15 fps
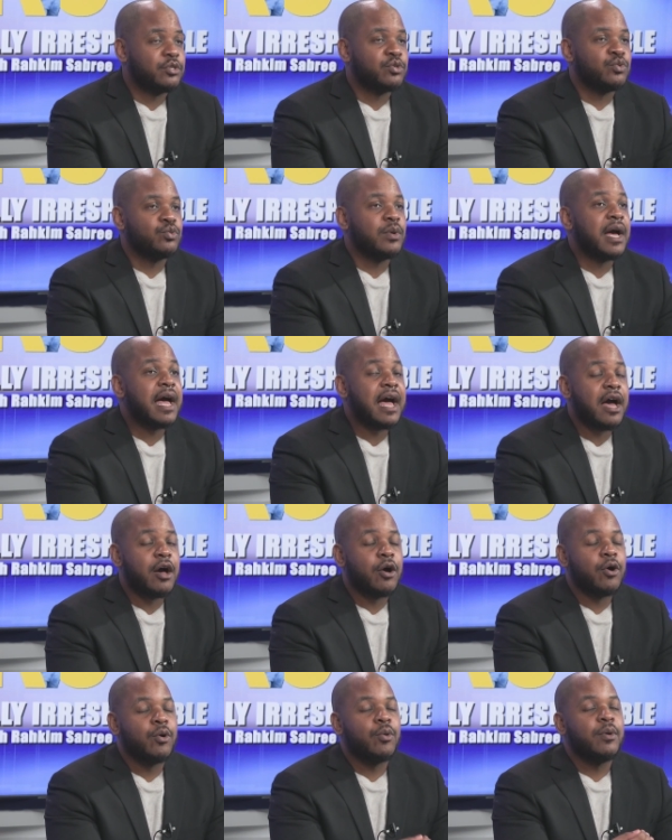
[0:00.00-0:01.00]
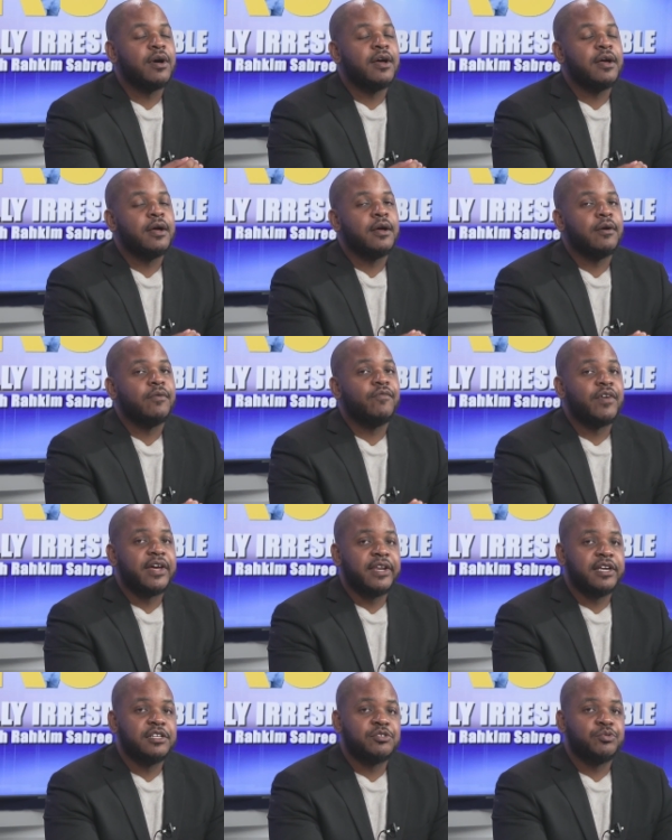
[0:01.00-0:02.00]
to how
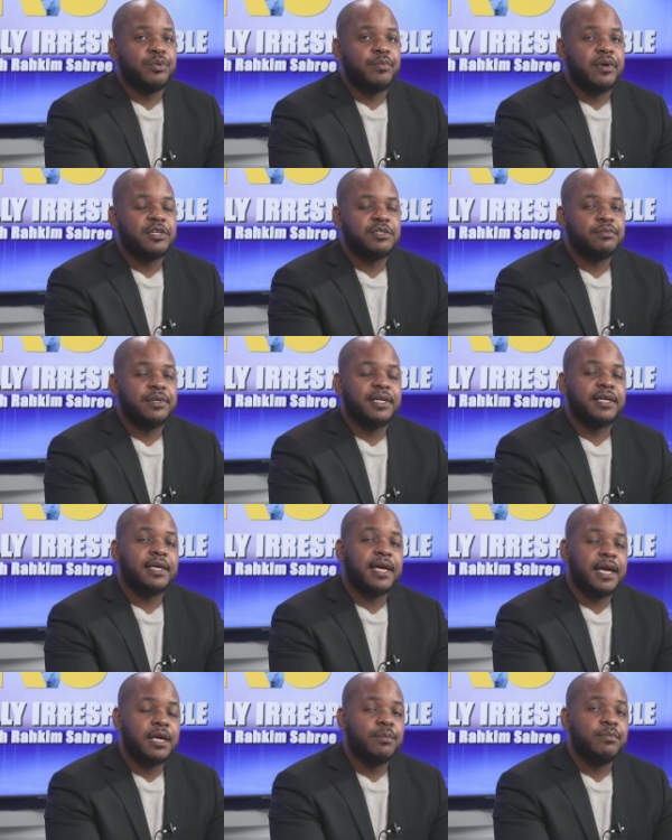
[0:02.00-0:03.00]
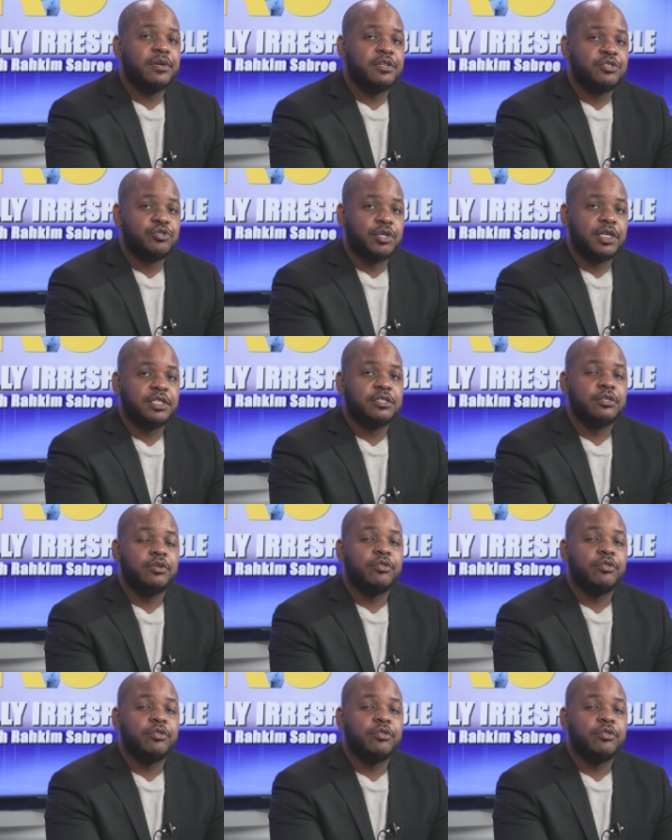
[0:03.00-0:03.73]
financial enmeshment can be addressed